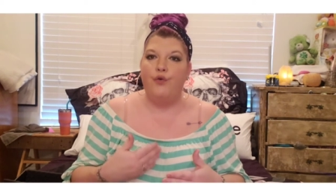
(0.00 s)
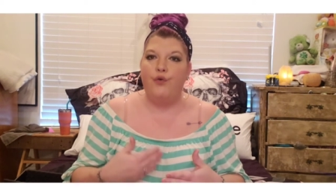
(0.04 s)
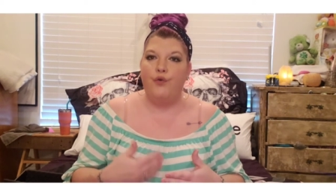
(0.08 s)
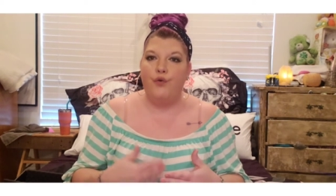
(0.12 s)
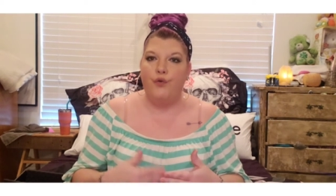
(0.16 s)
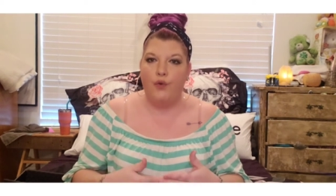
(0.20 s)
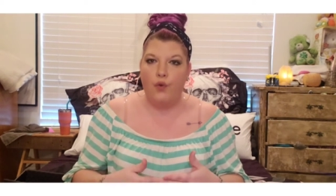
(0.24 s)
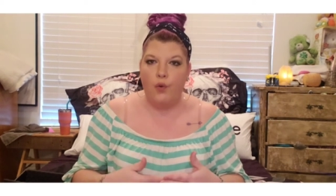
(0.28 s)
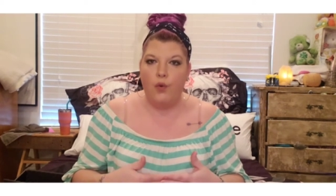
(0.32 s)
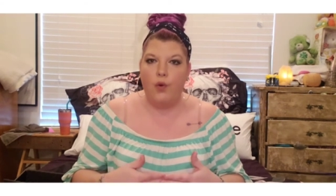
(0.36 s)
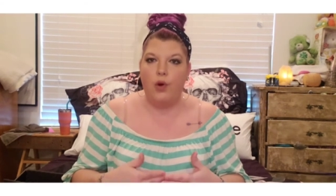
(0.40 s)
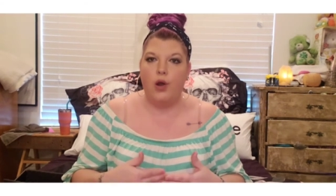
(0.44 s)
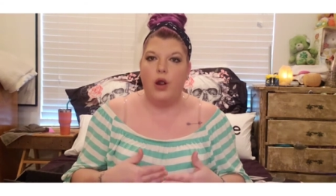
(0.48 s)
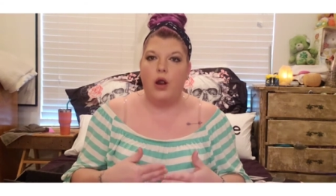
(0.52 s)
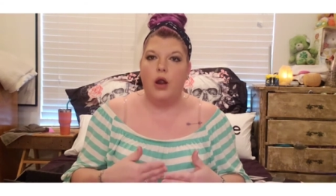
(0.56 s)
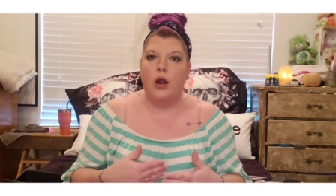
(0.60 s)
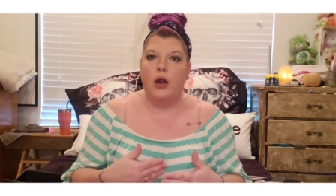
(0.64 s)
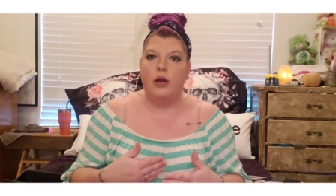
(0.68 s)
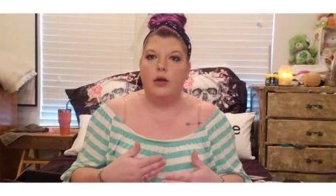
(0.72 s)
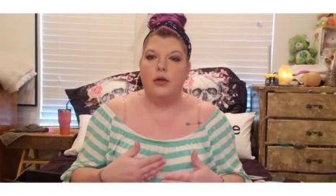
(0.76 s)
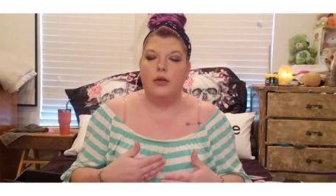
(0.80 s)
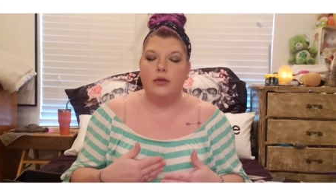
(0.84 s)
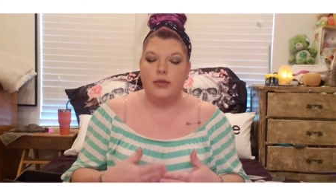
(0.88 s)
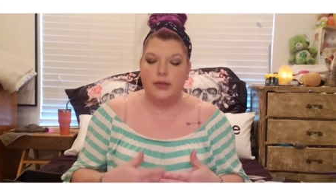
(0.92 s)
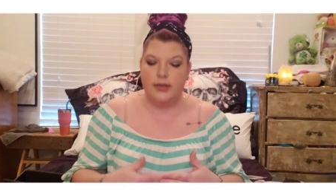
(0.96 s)

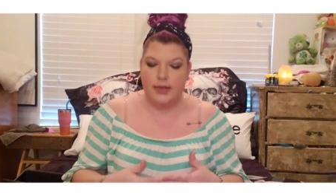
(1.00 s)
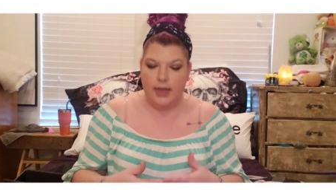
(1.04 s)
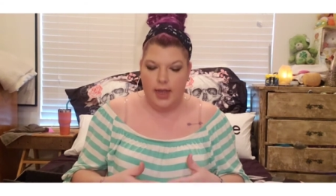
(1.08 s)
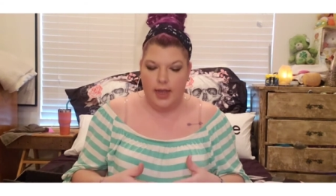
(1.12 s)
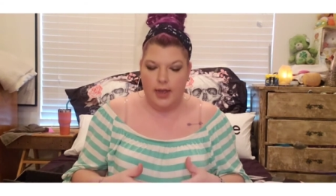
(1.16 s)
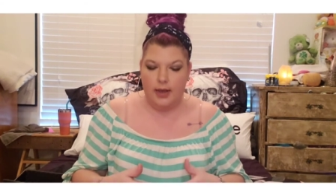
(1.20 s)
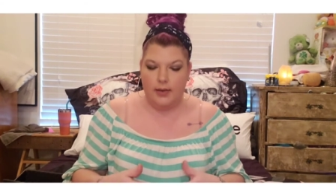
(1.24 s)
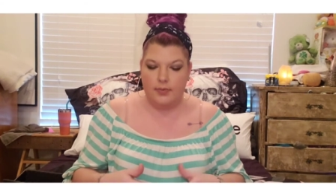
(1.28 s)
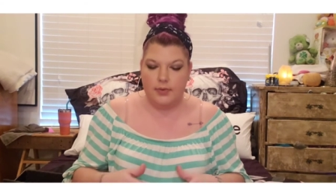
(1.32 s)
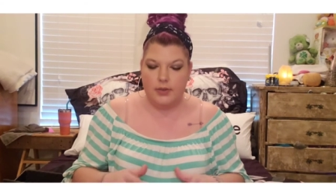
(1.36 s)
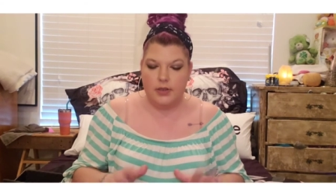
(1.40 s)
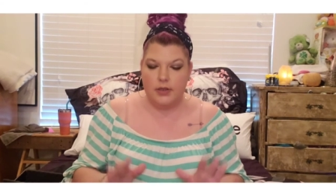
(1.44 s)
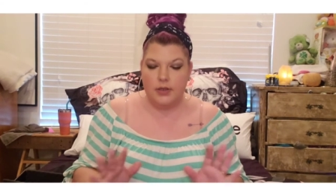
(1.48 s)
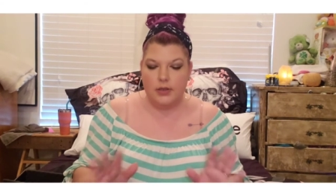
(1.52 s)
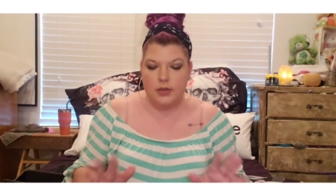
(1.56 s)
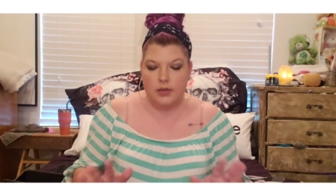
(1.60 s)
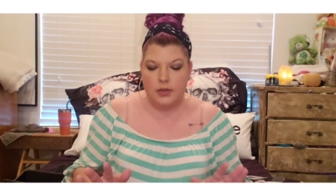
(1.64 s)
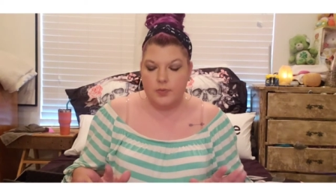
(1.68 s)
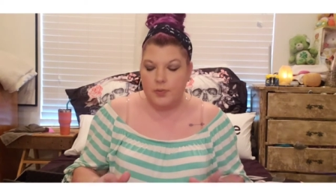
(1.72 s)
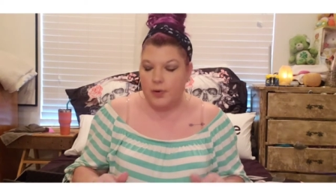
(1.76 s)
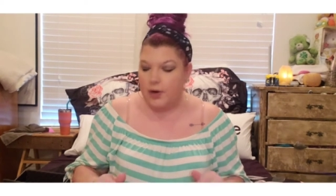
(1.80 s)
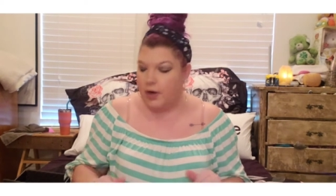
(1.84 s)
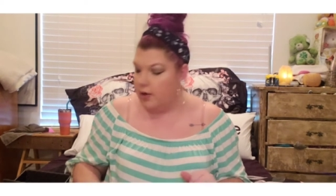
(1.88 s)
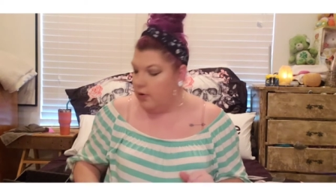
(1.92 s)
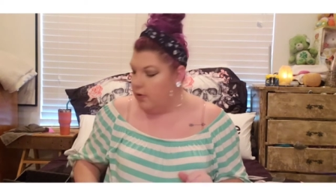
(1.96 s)
for stamps. It's
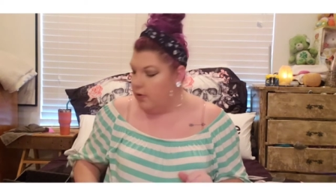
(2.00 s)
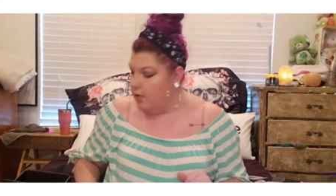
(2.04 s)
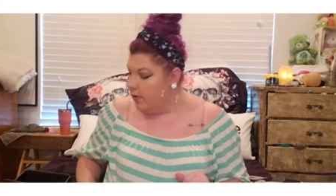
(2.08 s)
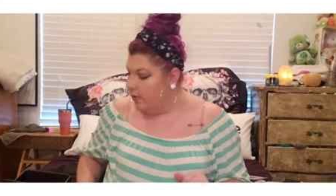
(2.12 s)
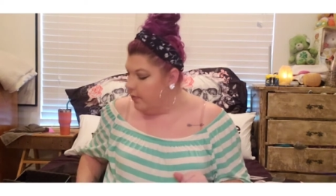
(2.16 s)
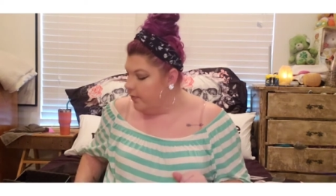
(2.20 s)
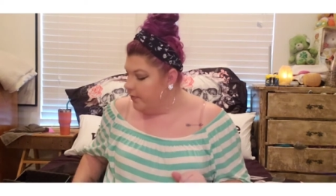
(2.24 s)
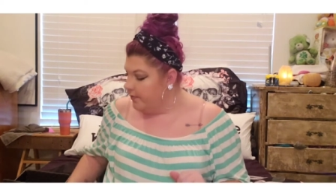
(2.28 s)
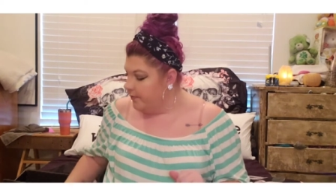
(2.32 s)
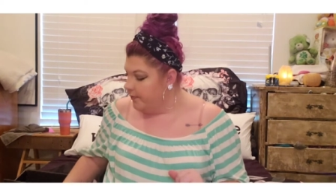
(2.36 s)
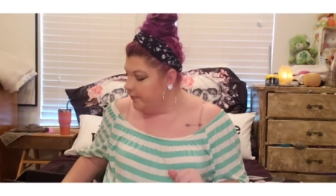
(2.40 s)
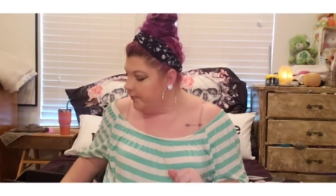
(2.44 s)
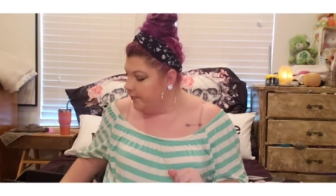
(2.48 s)
pretty cool.